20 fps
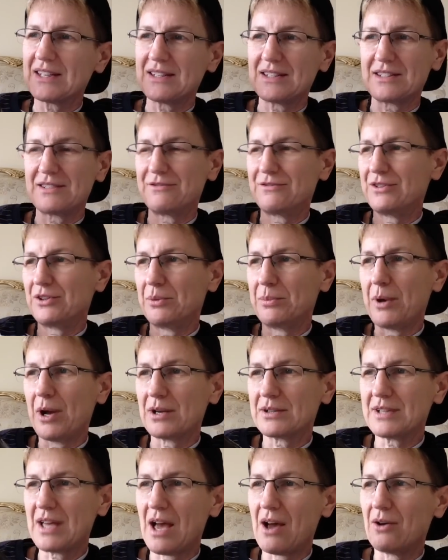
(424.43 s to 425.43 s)
It doesn't feel
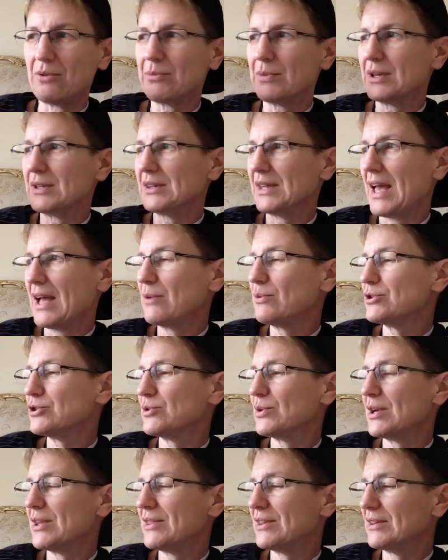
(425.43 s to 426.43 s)
bogged down by language
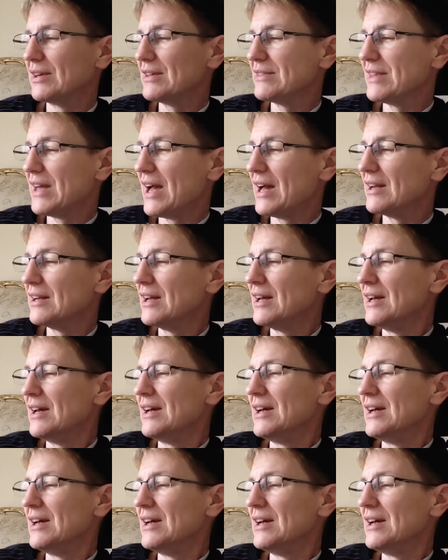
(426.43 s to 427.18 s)
or anything like that.